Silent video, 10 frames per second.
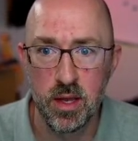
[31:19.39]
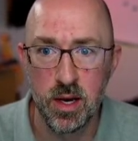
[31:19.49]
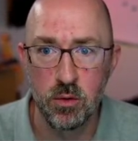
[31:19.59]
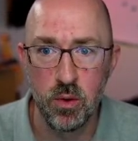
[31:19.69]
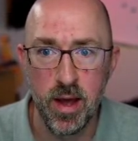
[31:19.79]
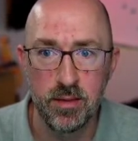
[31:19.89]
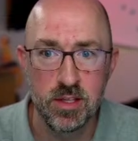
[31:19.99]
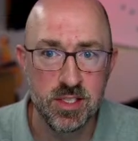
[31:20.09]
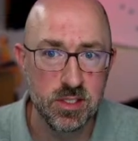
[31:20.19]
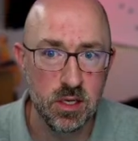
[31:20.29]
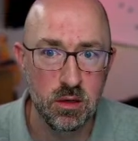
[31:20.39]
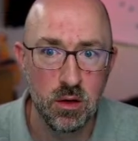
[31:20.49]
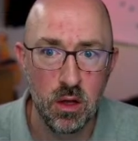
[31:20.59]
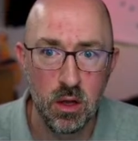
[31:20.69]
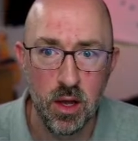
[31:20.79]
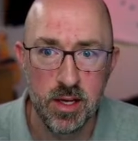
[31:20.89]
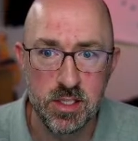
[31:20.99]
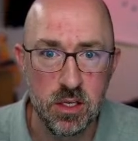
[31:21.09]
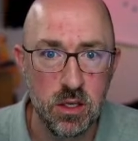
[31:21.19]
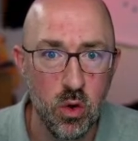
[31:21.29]
and I'll add this as
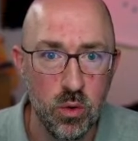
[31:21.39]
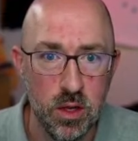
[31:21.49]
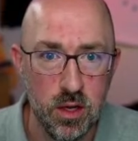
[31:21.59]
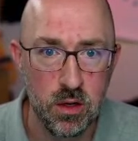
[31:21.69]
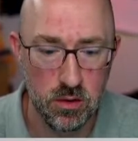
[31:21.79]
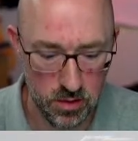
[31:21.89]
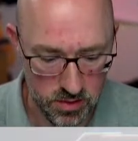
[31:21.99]
a note here